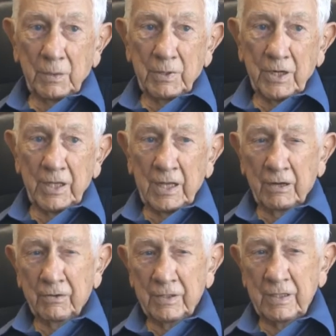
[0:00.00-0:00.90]
but
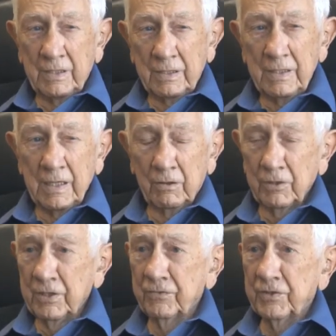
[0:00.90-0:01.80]
anyhow, he, he
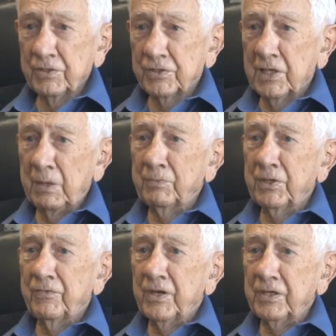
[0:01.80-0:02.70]
outlived his
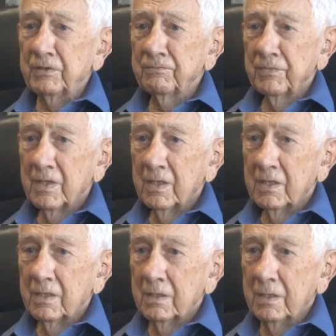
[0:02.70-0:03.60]
captivity,
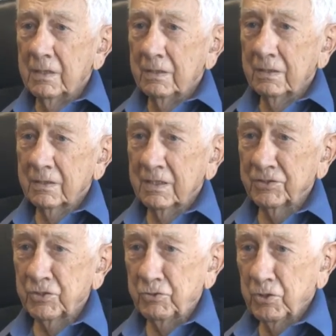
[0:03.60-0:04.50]
and I
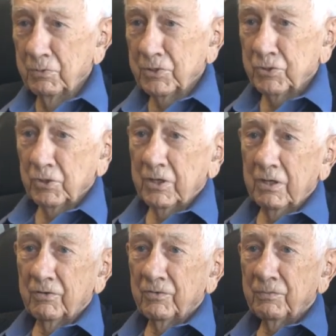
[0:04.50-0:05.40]
guess the Germans took
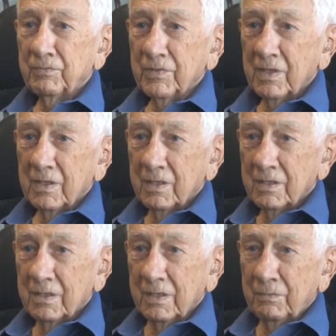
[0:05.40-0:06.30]
care of him
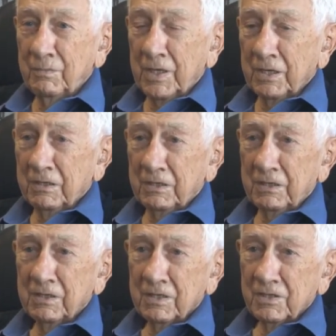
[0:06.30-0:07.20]
uh, medically.
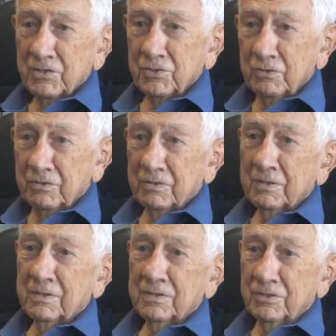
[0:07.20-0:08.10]
So,
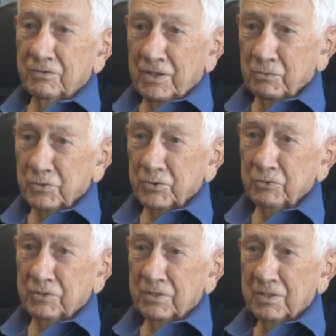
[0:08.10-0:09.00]
so that was
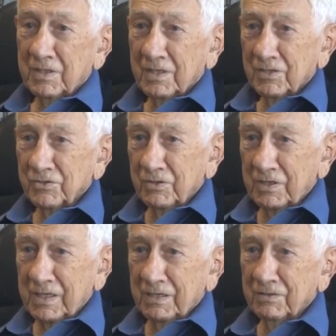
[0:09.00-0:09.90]
good. So
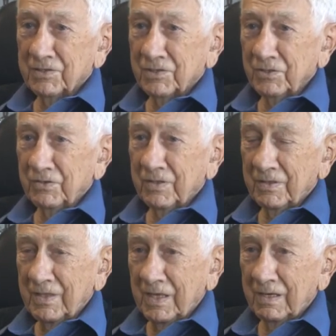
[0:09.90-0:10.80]
anyhow, so
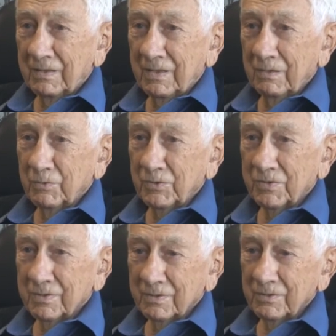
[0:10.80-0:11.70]
that that
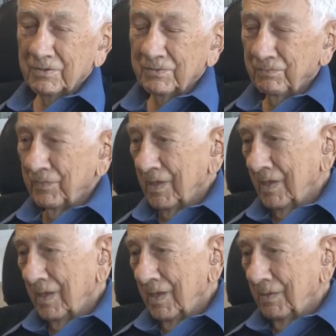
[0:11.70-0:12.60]
was good.
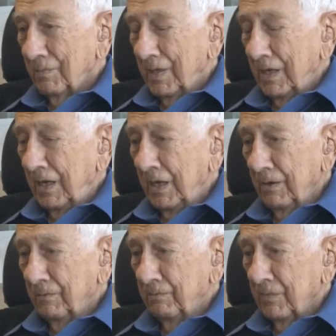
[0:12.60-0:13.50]
But
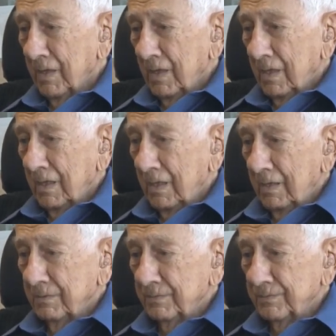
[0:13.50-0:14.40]
anyhow, uh,